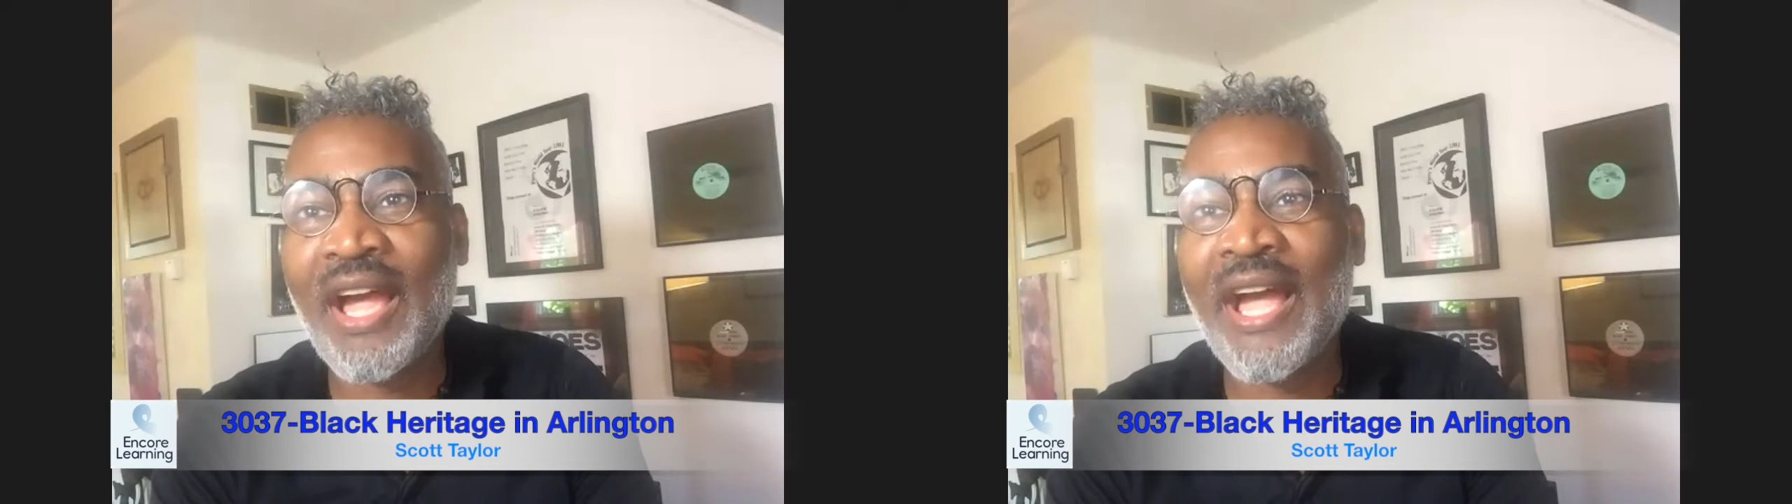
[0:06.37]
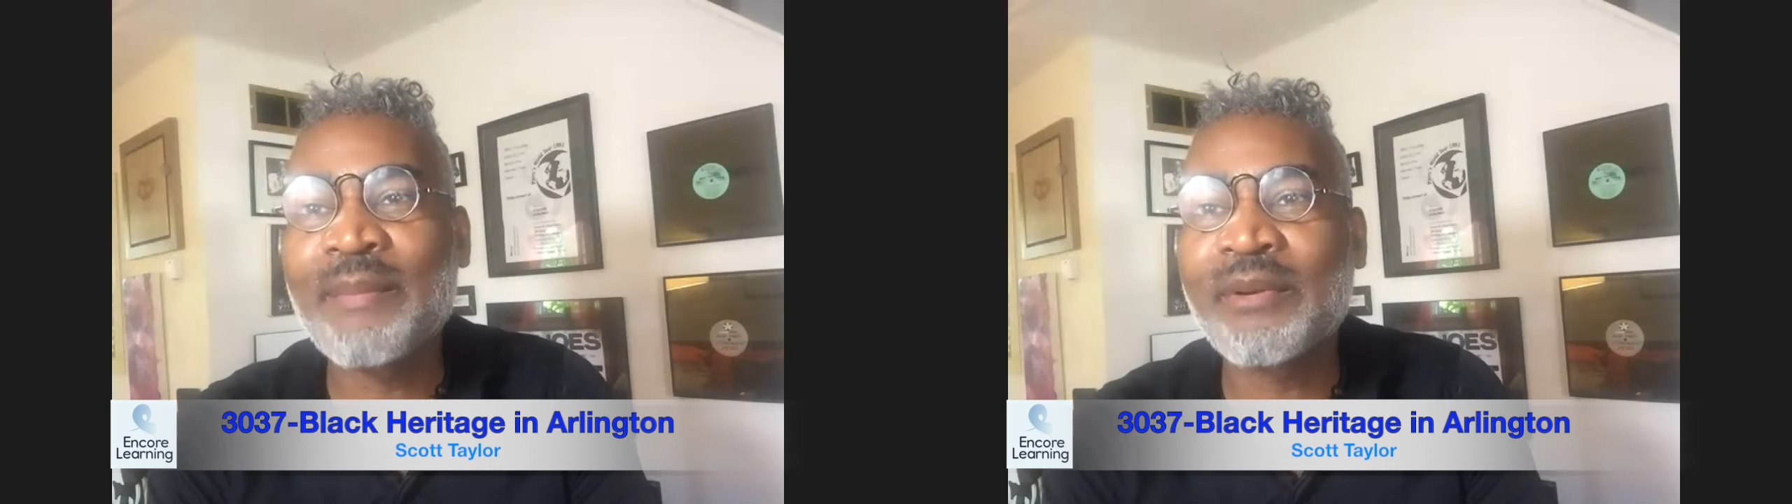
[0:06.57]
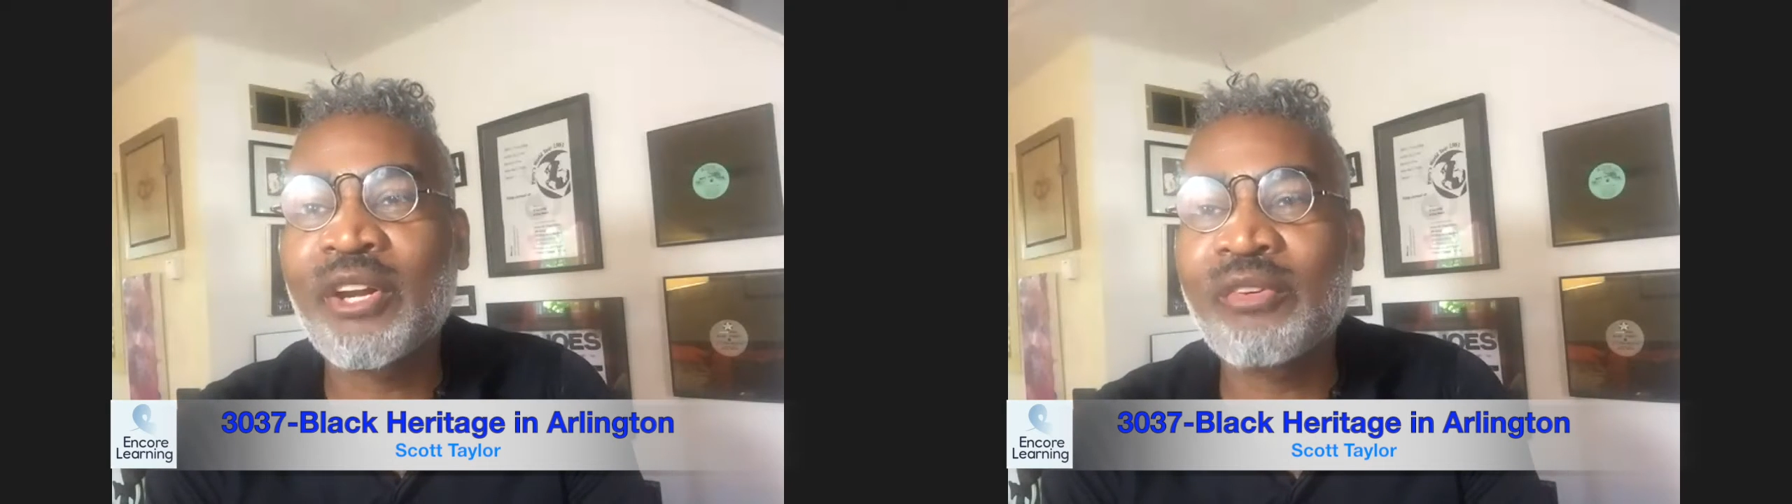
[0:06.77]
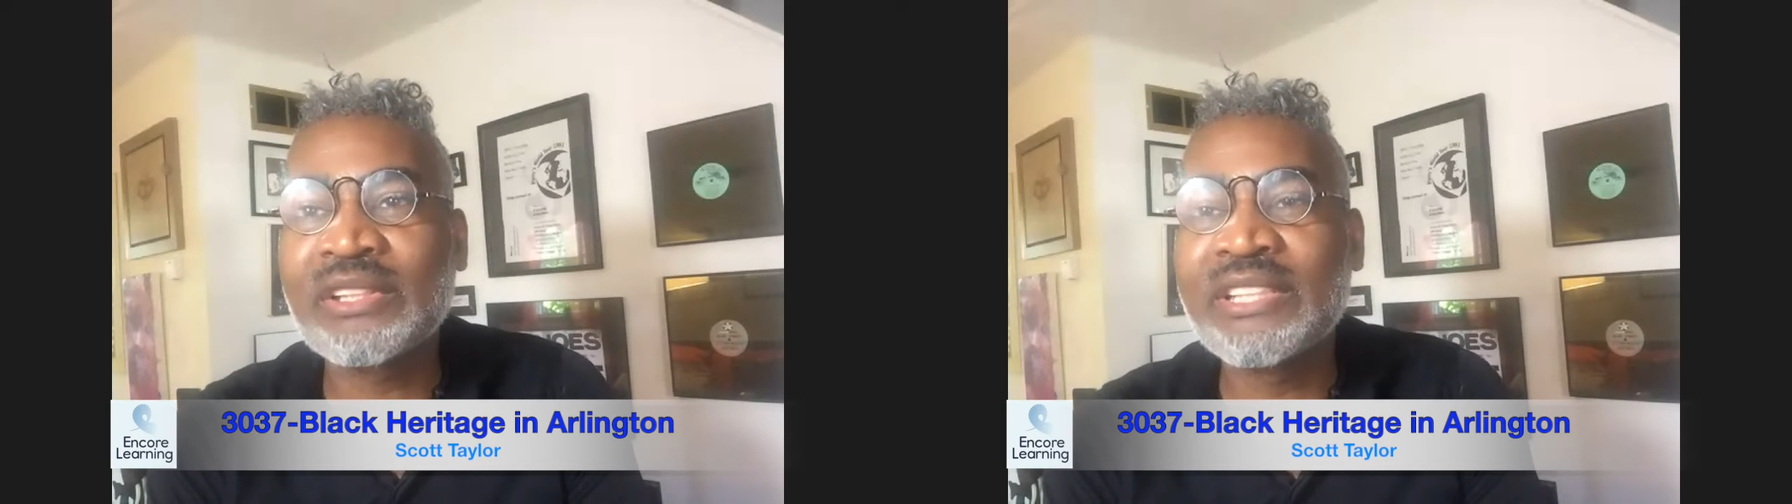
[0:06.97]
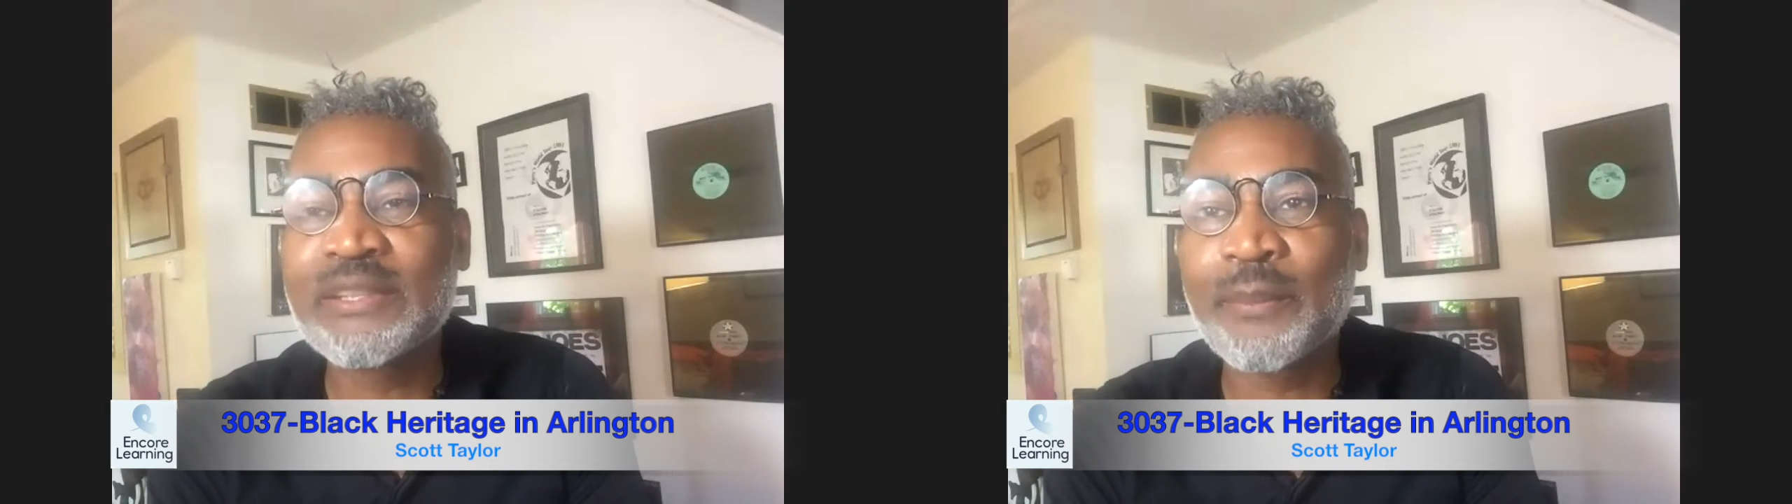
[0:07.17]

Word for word: I am currently the